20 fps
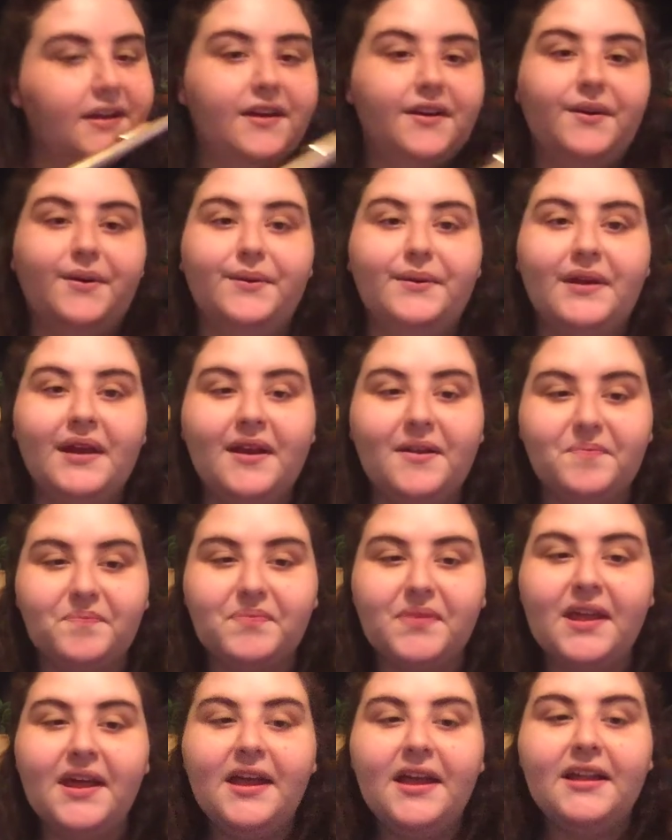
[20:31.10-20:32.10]
Okay,
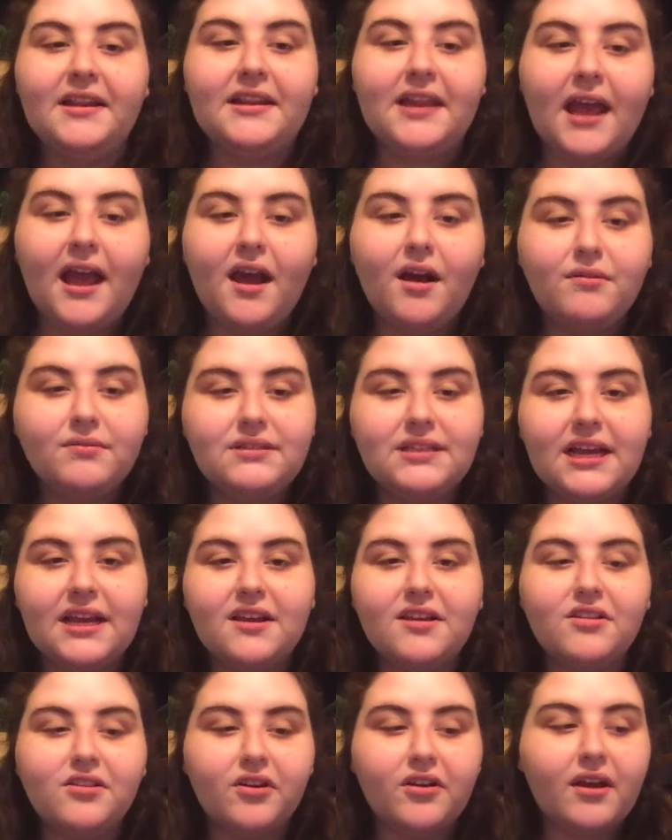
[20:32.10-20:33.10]
now take
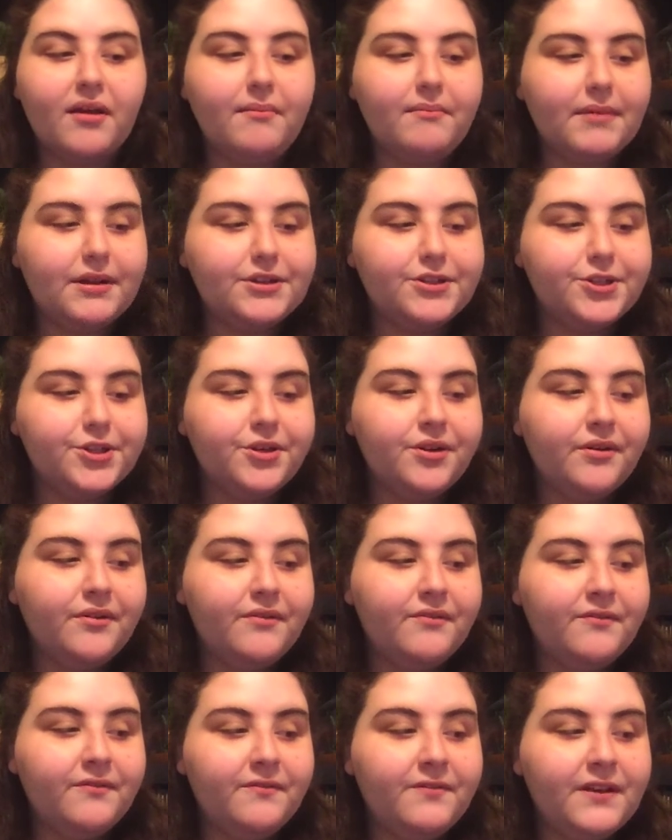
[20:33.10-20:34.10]
a look at measure
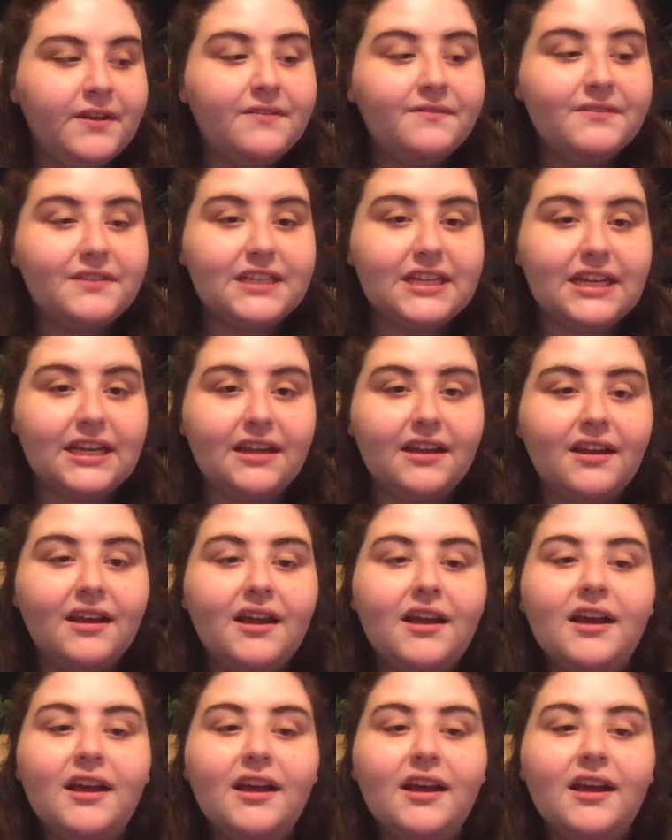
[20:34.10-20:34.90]
50.